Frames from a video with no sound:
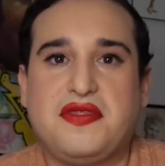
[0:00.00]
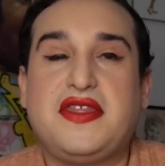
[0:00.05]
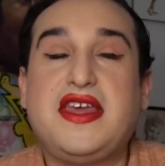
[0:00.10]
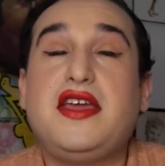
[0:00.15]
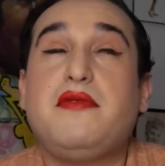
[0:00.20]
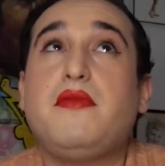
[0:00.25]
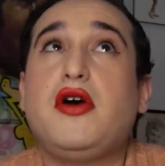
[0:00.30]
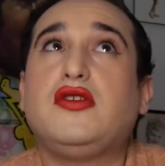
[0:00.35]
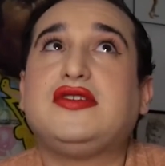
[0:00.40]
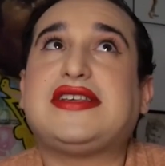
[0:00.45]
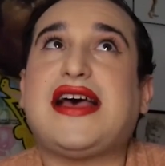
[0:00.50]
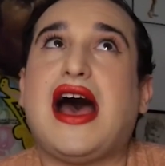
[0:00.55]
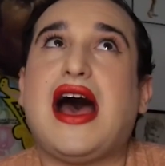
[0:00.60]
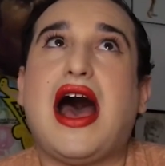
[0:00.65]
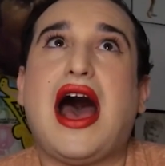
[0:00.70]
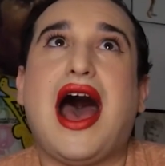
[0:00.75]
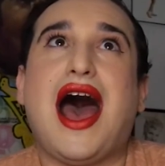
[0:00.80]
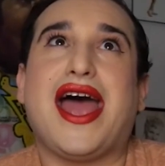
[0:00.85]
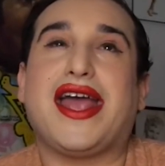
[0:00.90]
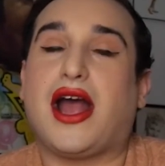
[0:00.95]
The most
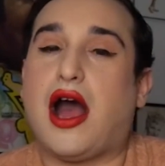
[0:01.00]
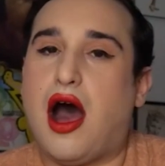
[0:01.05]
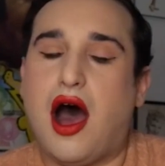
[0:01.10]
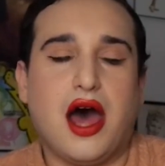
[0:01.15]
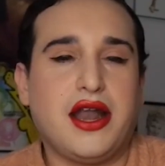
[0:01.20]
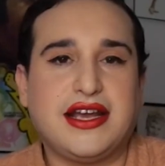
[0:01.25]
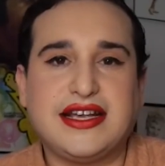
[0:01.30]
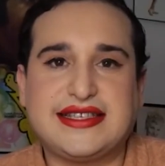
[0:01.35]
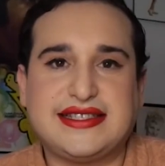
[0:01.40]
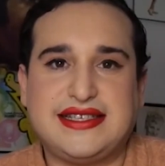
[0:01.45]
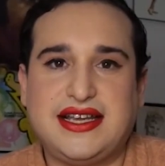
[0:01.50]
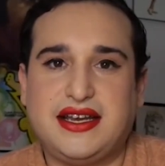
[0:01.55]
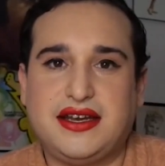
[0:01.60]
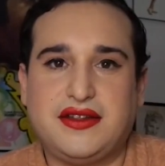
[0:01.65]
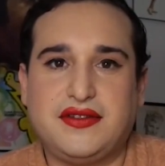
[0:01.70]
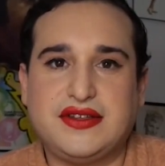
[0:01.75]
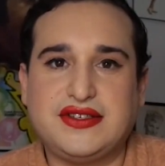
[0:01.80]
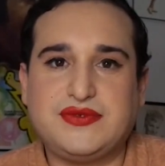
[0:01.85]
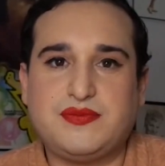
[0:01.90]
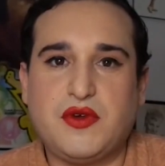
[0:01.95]
iconic scene
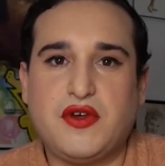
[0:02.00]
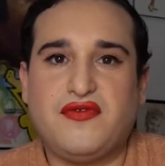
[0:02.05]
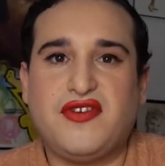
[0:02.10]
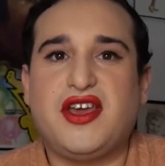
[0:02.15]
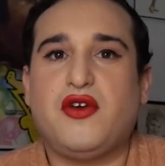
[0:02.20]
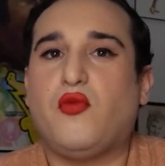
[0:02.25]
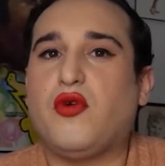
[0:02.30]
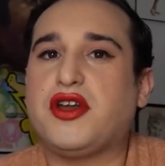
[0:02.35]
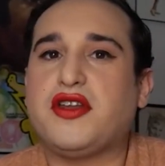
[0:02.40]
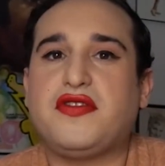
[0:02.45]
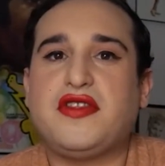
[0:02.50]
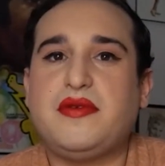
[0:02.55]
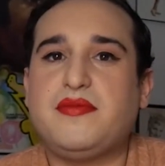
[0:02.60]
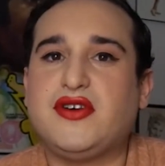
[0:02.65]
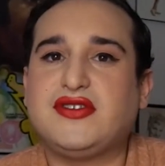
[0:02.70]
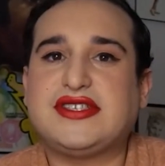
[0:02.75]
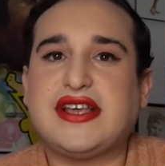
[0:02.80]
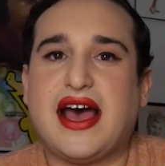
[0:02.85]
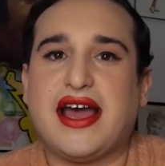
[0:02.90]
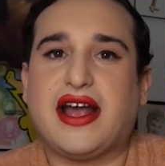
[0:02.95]
in this movie, one of the
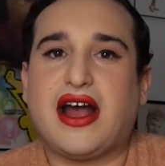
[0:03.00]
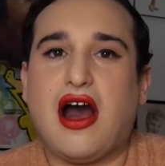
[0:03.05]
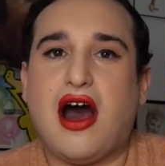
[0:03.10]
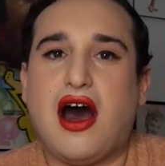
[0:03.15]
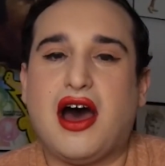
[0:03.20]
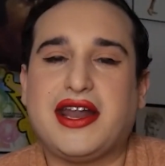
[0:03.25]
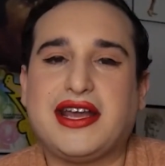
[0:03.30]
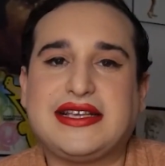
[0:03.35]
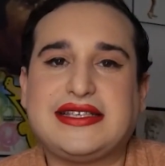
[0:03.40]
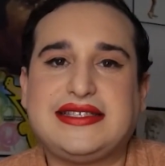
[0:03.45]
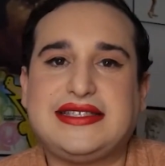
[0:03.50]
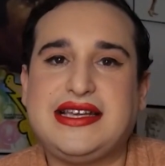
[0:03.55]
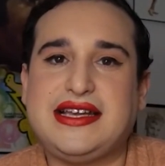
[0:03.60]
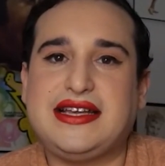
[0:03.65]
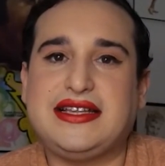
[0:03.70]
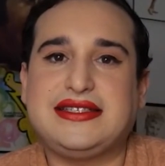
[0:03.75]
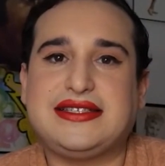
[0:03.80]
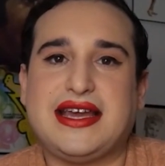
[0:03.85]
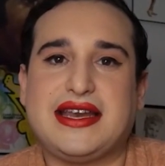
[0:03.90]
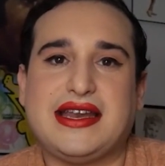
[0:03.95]
most iconic
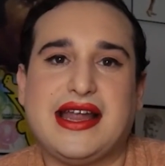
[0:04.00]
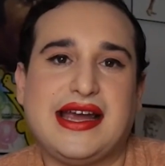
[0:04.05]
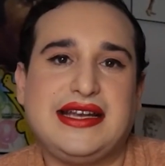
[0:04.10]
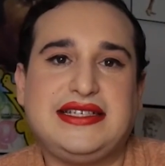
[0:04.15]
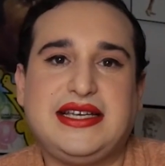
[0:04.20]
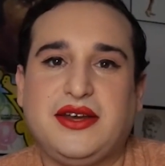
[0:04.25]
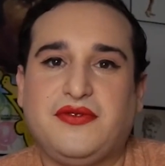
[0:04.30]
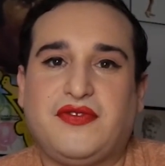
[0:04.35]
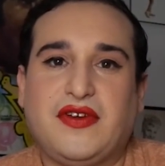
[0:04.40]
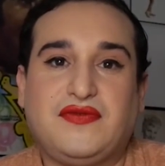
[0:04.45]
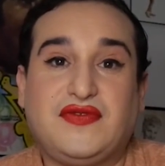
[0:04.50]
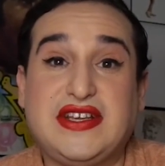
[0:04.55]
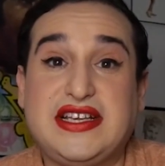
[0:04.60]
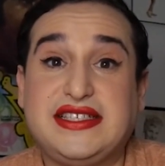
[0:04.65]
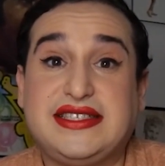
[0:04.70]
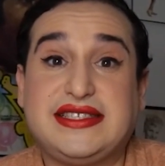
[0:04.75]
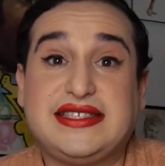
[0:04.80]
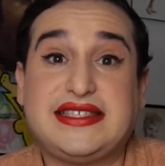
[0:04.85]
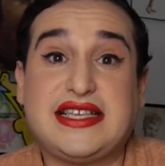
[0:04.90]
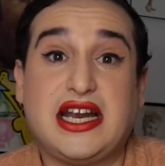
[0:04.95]
scenes in 1950s
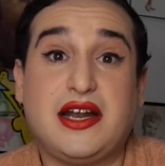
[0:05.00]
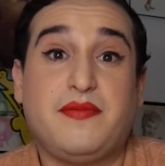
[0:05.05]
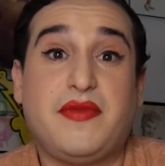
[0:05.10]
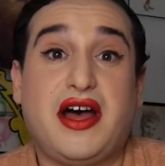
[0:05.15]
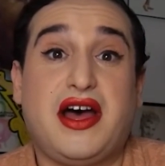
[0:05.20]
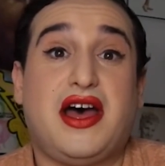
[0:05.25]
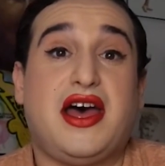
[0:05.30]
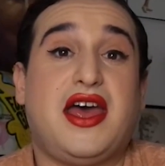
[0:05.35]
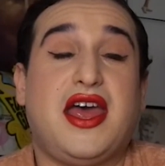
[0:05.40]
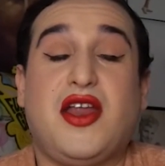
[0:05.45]
cinema,